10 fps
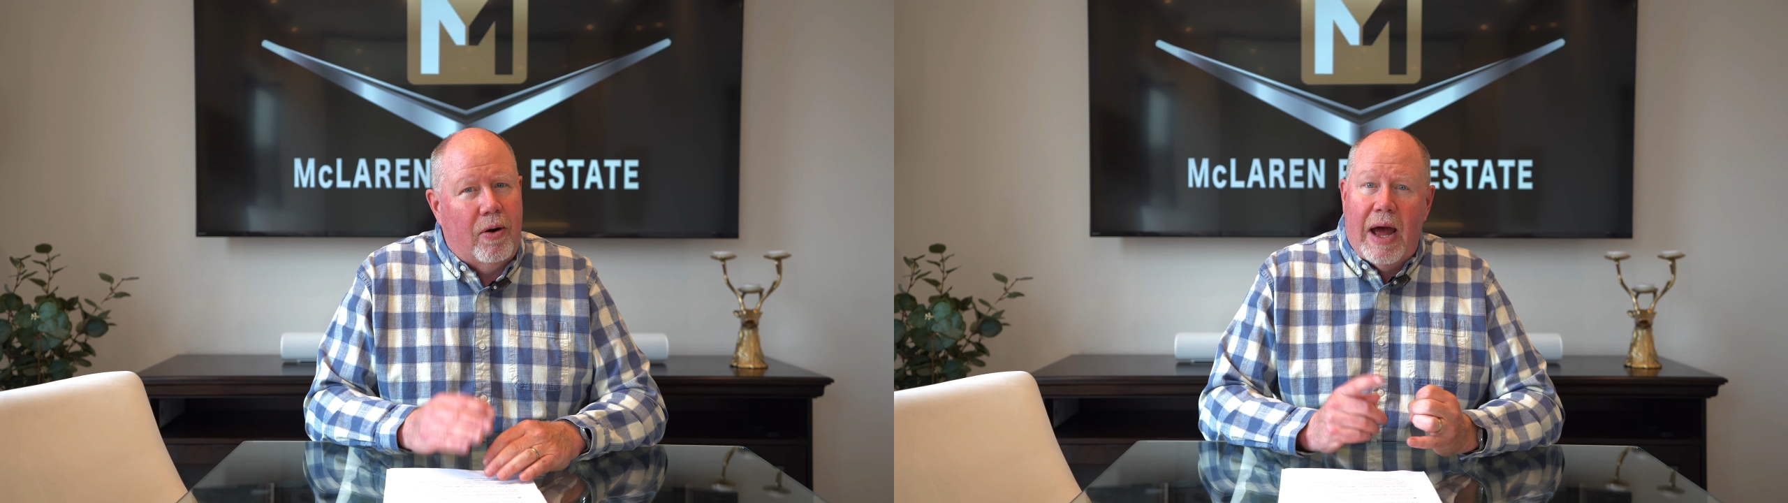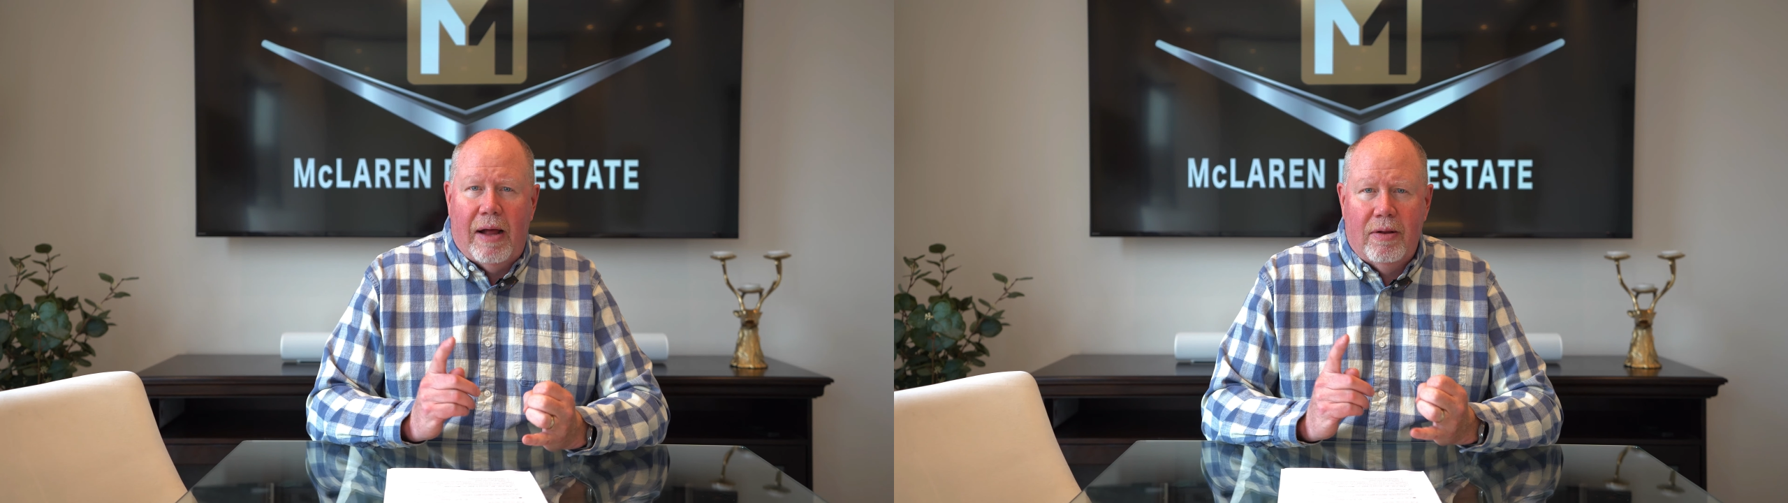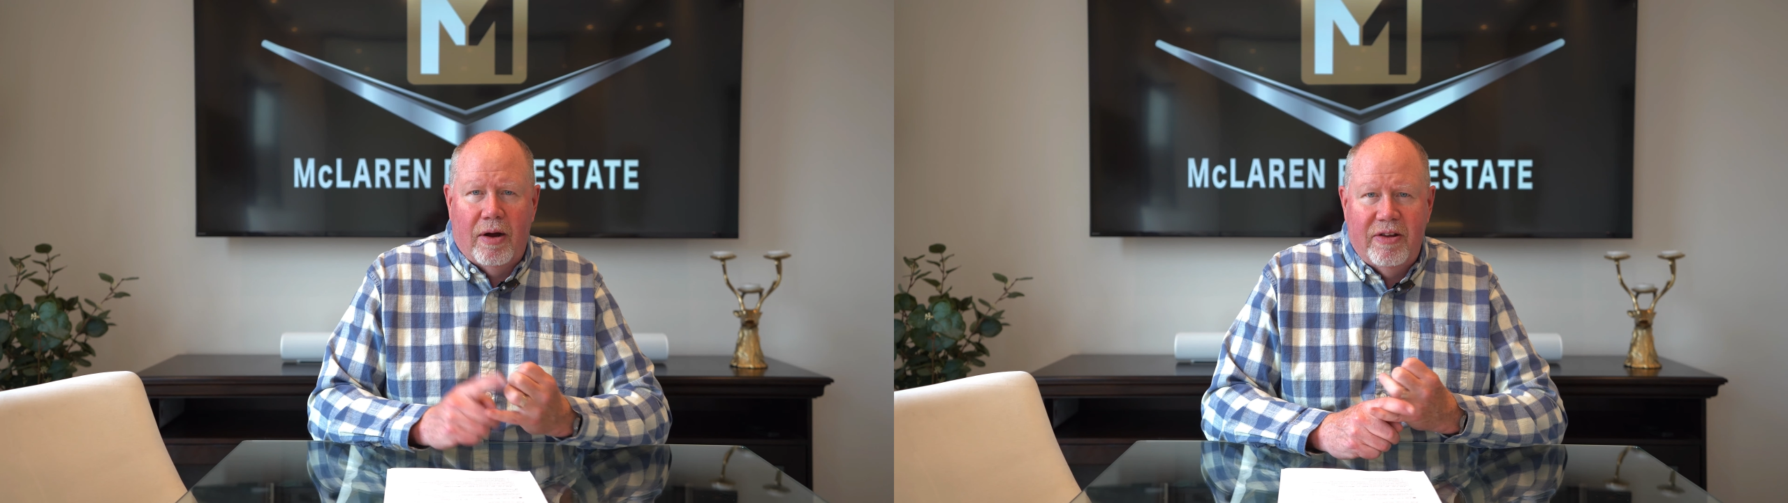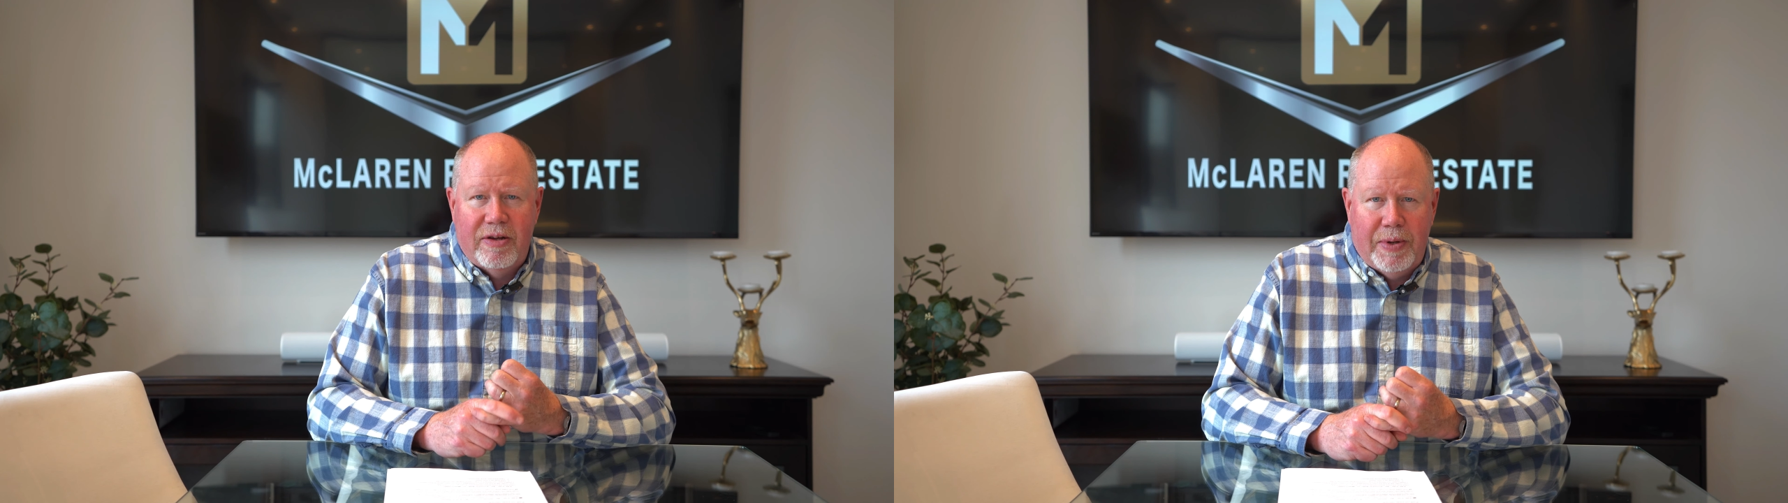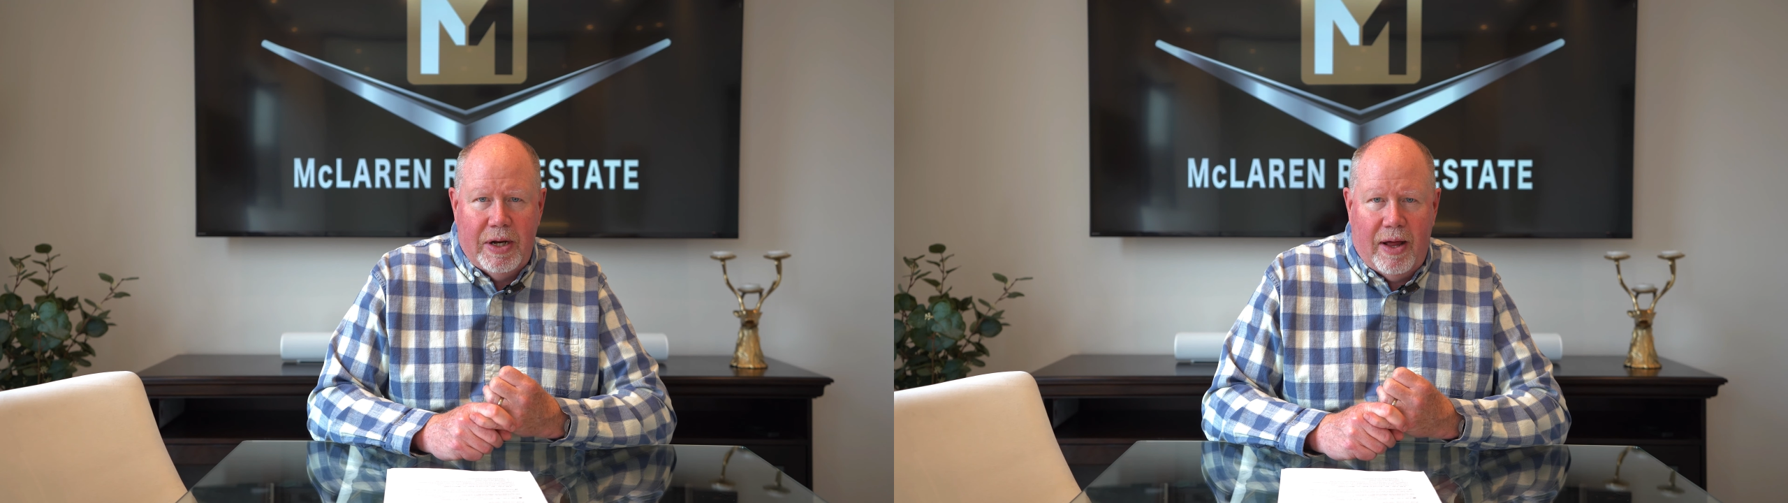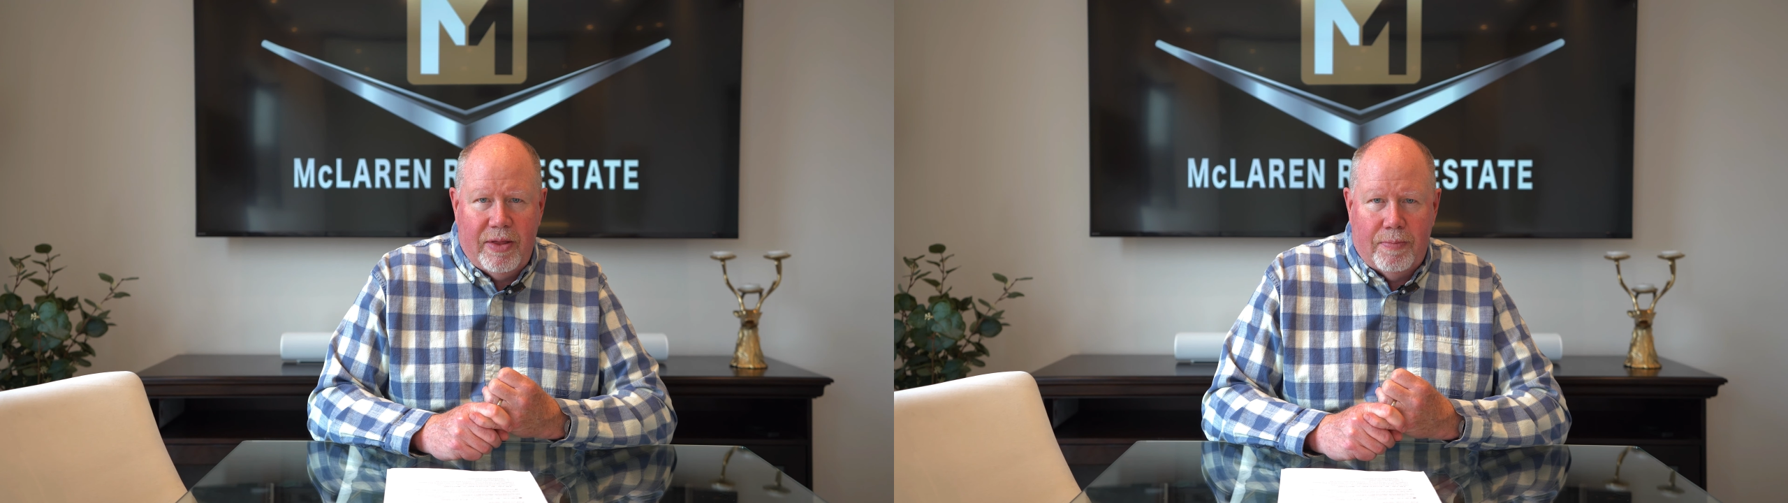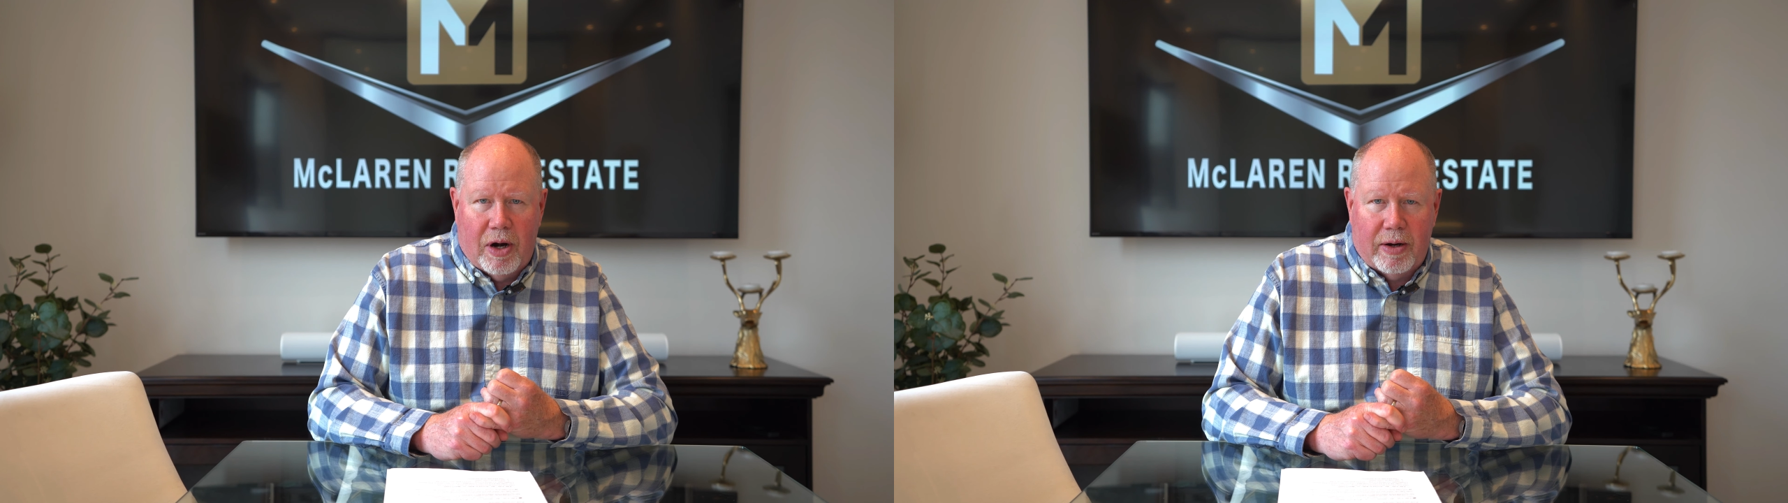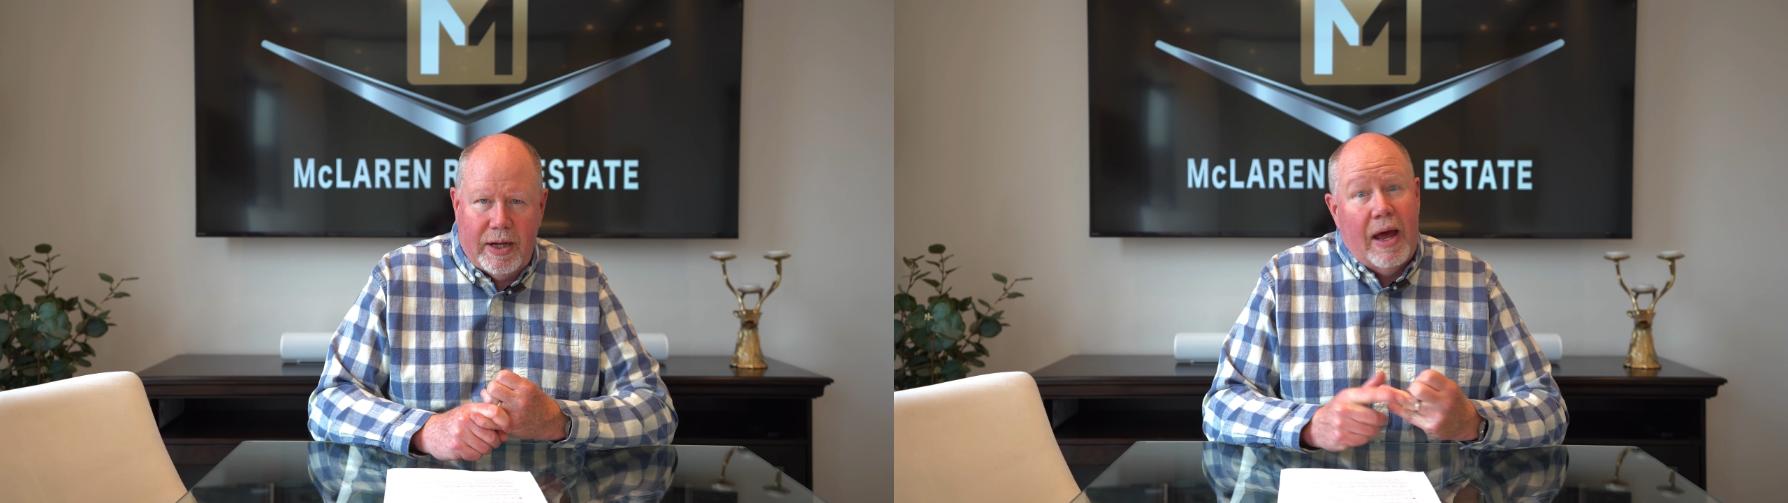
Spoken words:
How long has it been on the market?